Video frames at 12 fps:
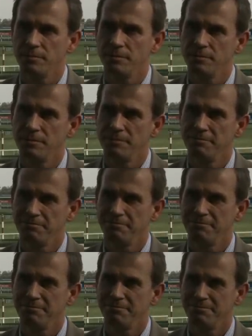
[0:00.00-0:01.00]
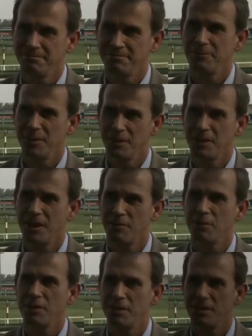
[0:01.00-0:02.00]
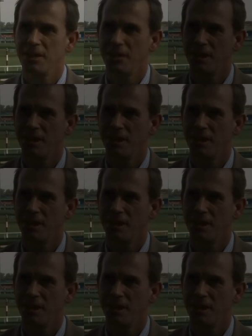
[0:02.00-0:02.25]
Tom Fox, thanks very much indeed. Kevin, good to see